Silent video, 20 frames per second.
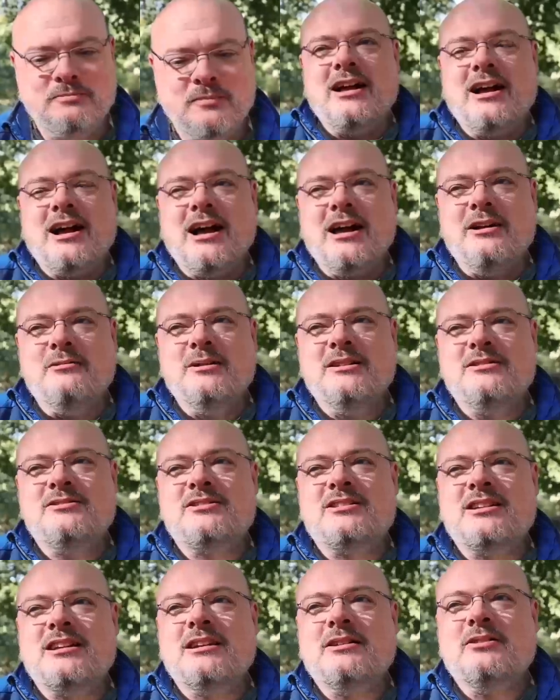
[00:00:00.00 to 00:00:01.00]
I will
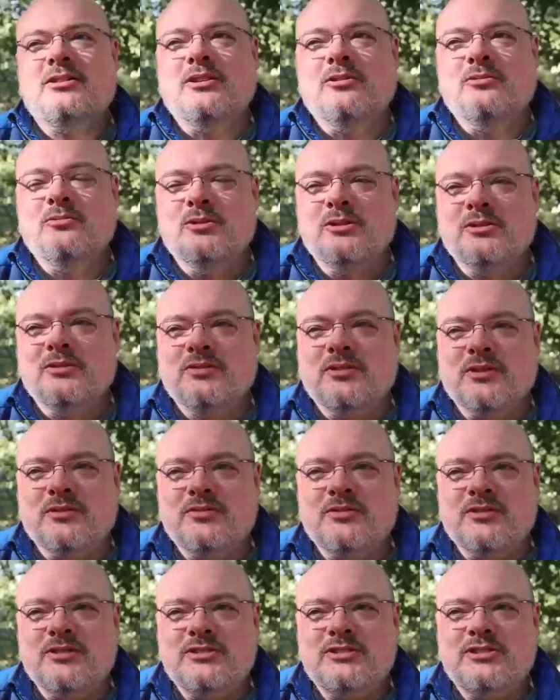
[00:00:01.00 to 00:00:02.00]
say that one of the
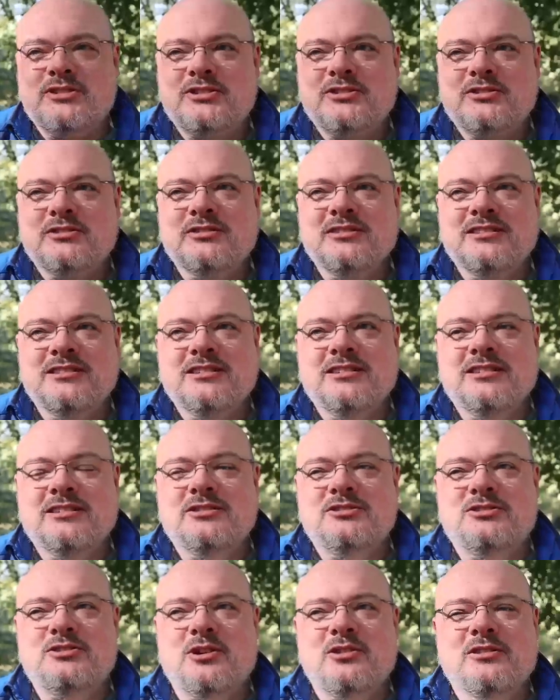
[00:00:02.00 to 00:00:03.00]
first
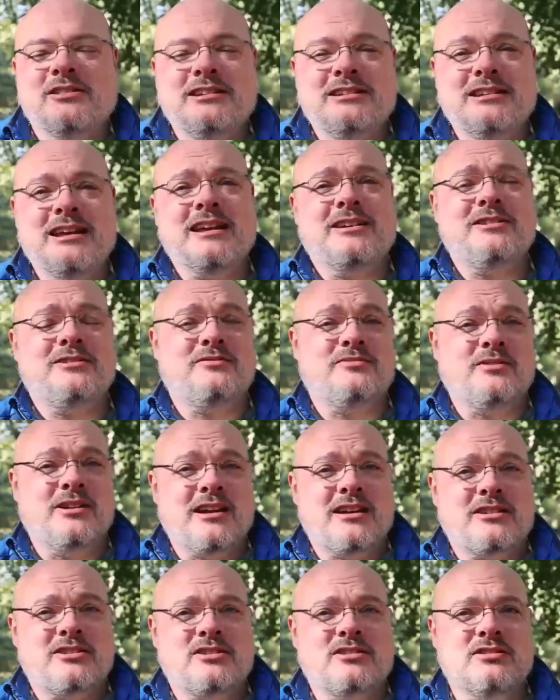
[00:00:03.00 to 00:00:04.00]
strongly negative
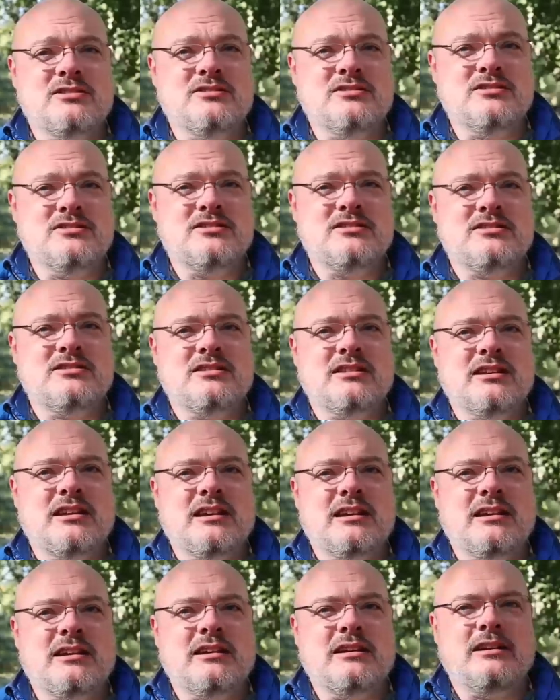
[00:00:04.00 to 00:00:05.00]
reactions
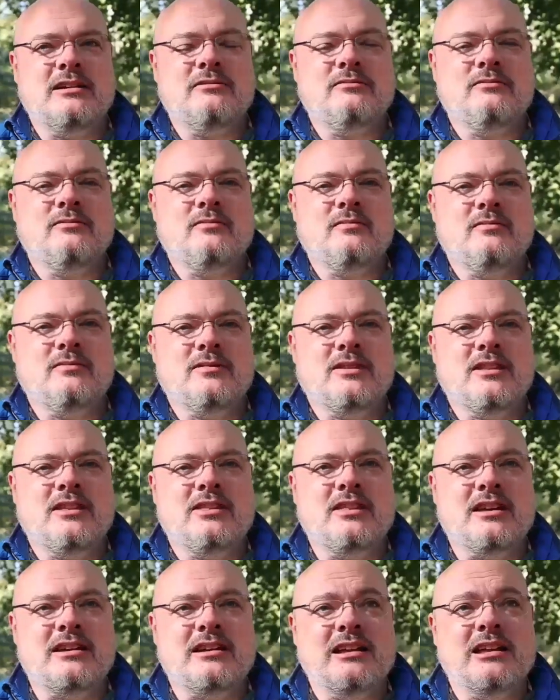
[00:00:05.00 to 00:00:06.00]
that
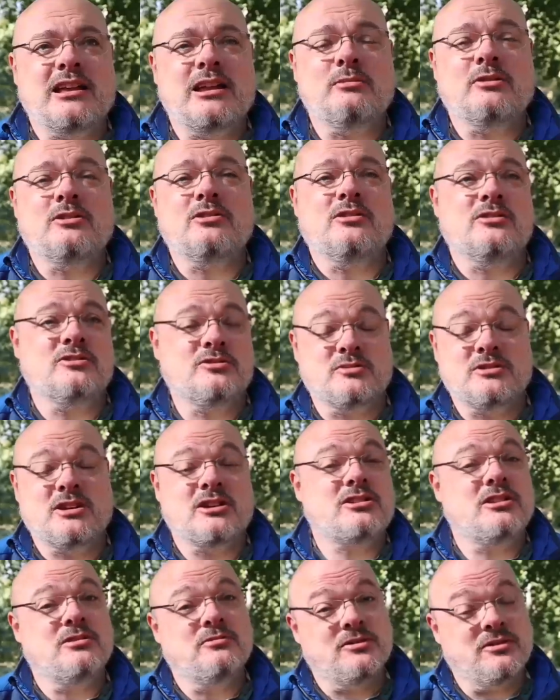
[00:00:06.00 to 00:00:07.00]
I came across was
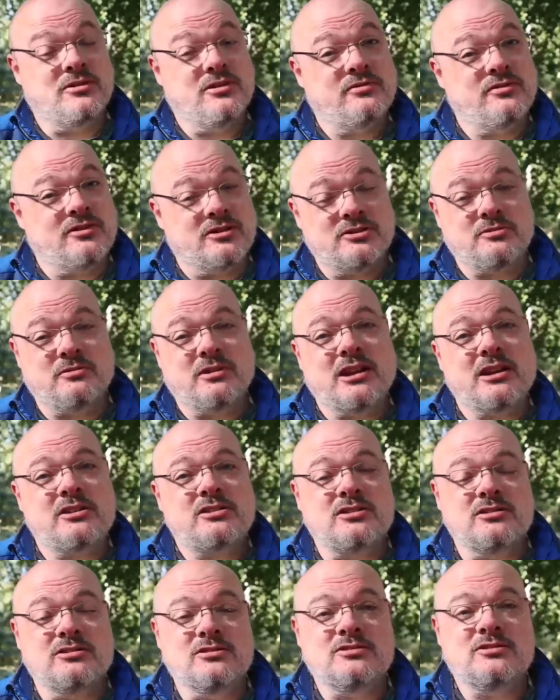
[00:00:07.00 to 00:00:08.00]
actually one of the first
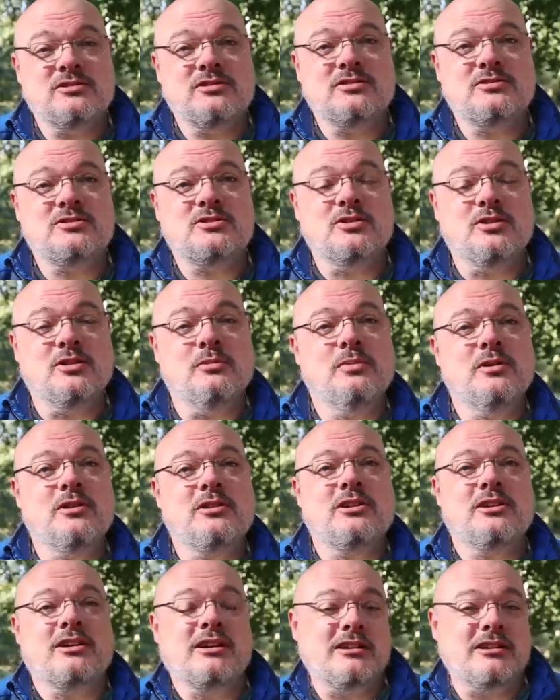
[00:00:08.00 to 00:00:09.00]
reactions to the
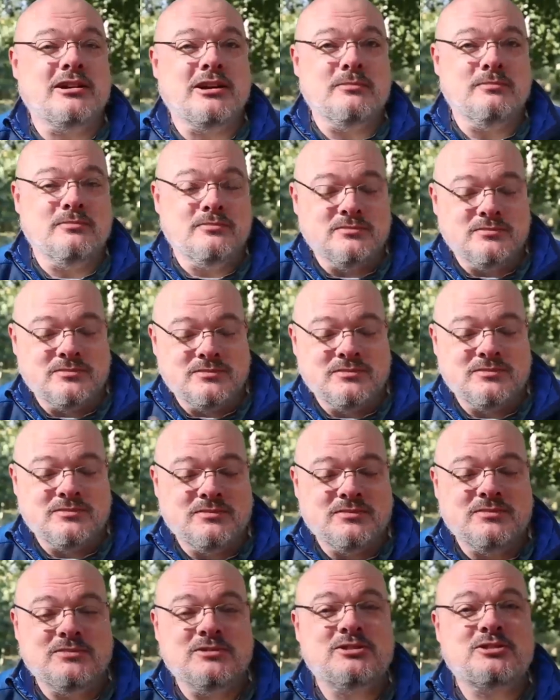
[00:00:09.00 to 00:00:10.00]
book, and I'm
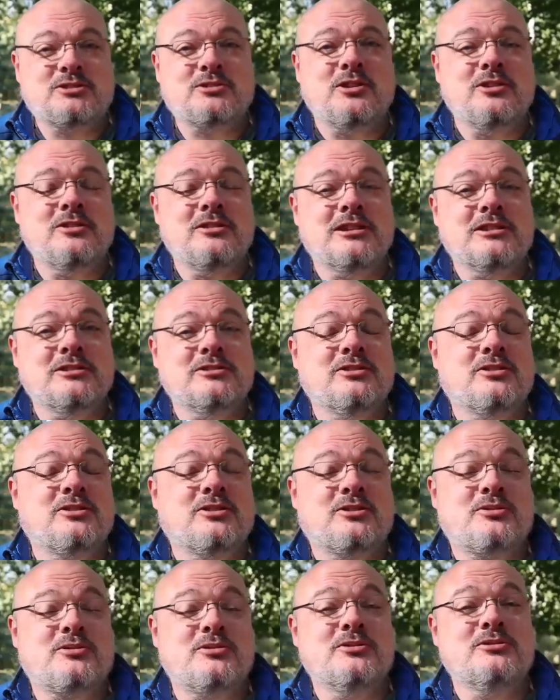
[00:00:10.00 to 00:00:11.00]
scrolling
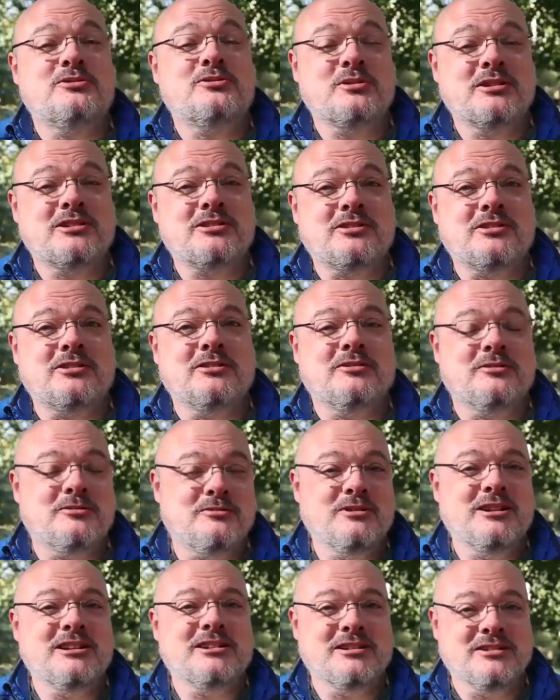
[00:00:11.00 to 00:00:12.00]
through Twitter
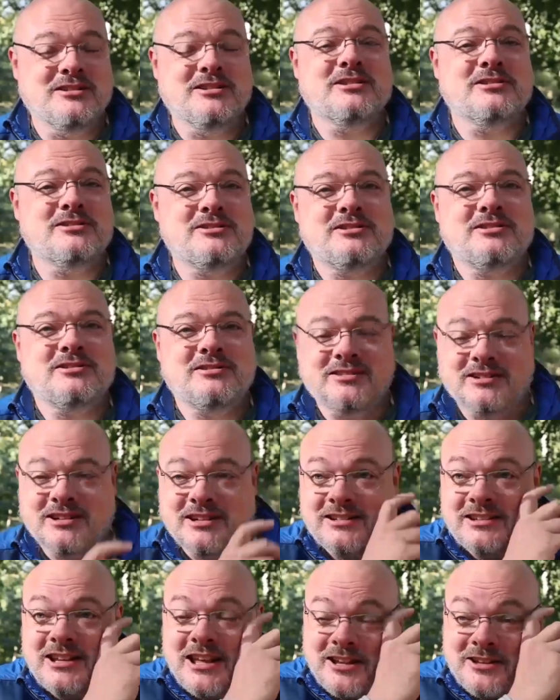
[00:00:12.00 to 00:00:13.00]
reading this
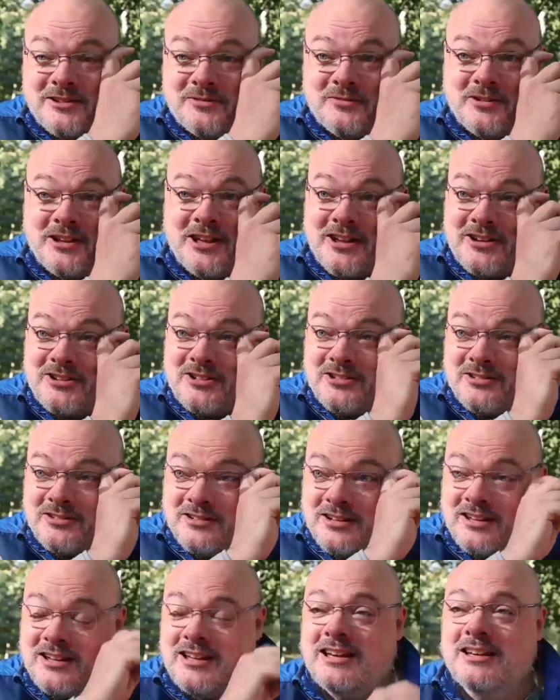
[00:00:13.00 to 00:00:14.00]
negative reaction
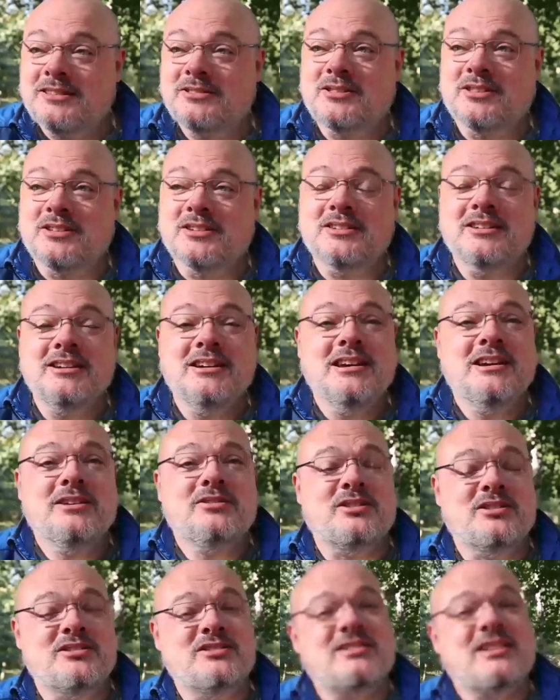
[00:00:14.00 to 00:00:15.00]
at the
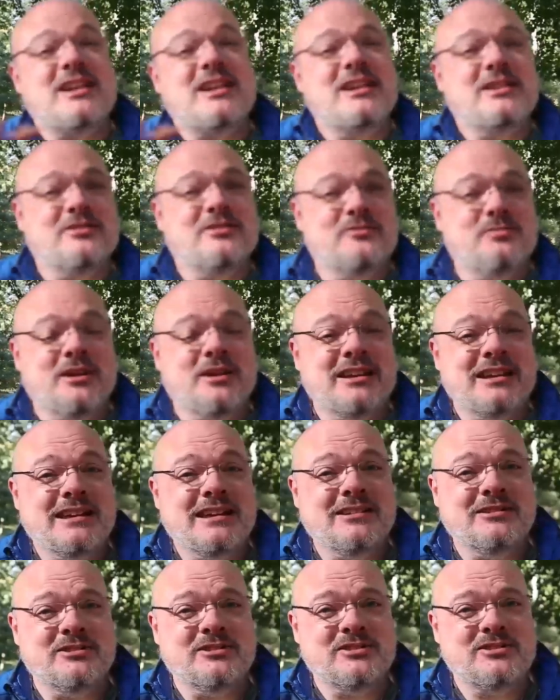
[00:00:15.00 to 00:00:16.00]
side of my
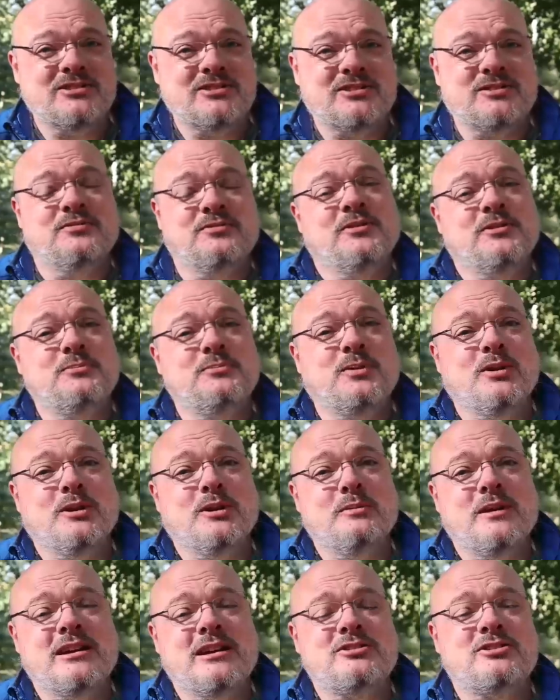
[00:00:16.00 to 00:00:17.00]
eldest's football
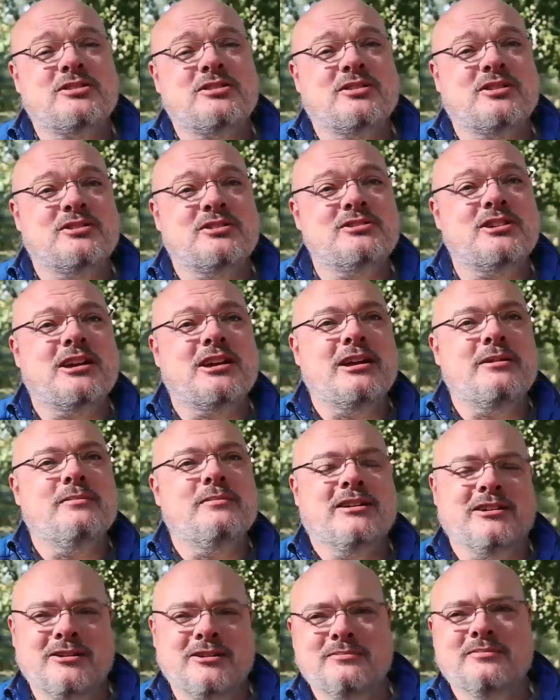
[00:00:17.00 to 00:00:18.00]
match at the time,
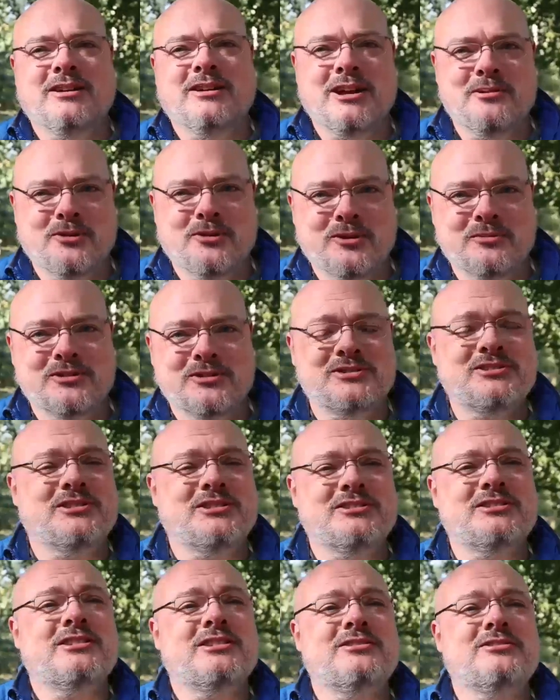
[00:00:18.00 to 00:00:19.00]
and I'm almost
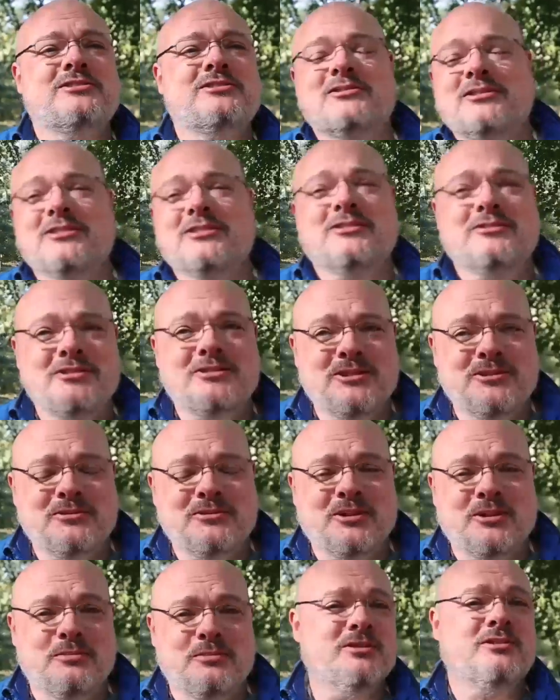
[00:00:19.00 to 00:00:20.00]
in tears going, oh no,
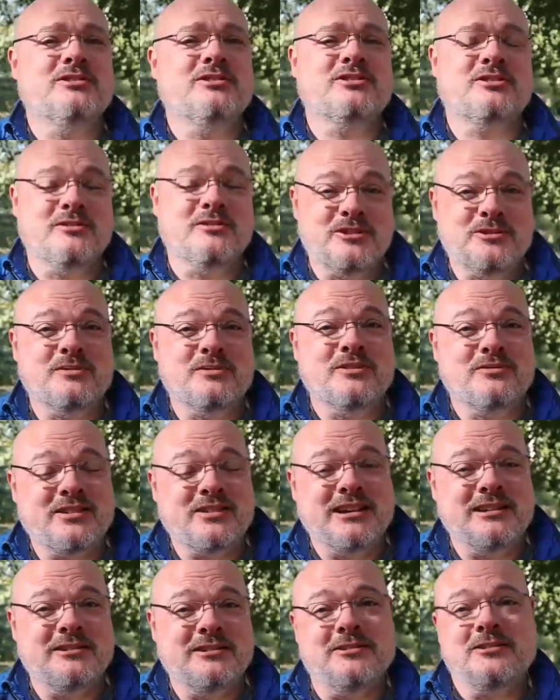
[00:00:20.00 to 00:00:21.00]
the book is going to be a
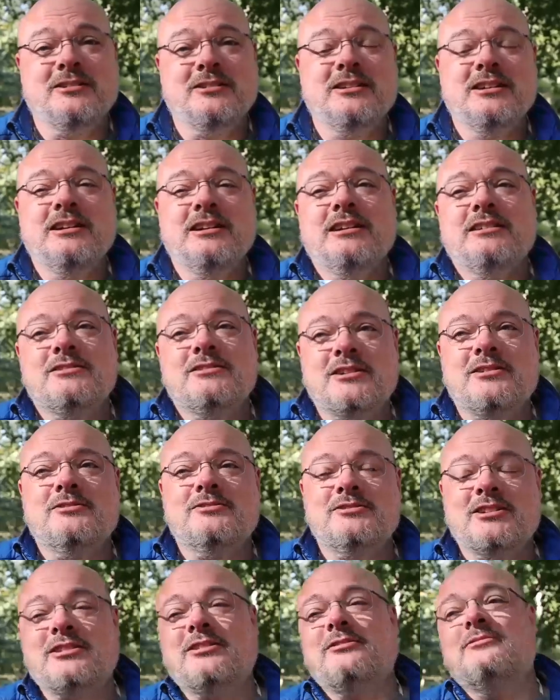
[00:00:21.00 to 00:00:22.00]
failure, etc.,
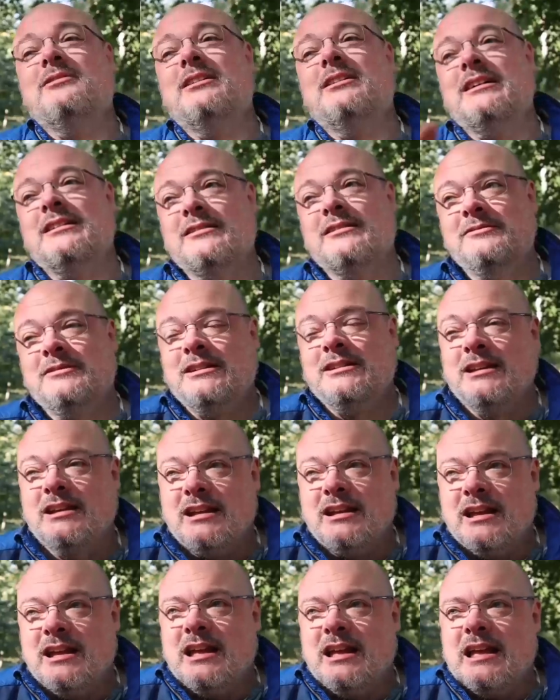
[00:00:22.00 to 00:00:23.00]
etc. Well,
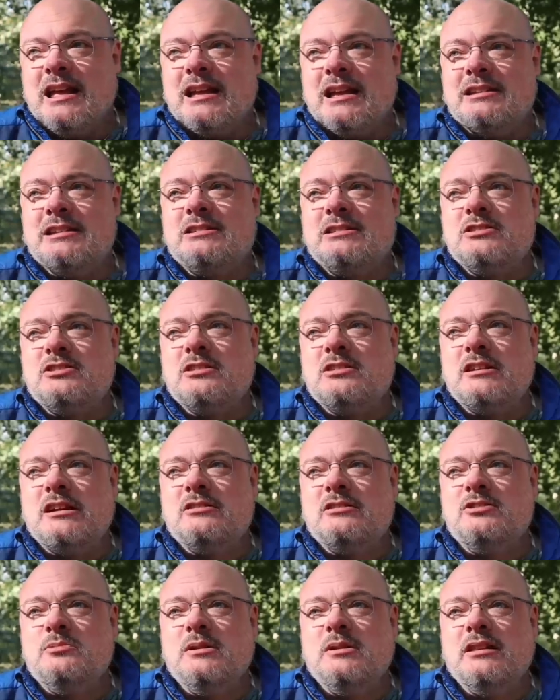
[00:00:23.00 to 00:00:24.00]
it didn't turn
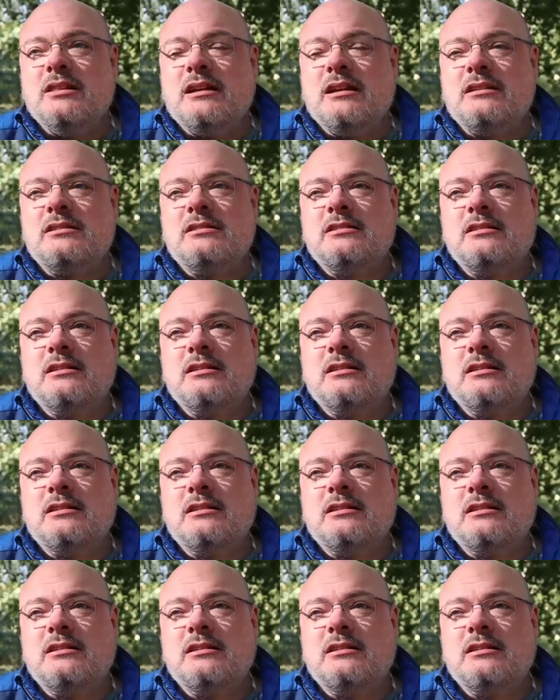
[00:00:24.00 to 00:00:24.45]
out to be that,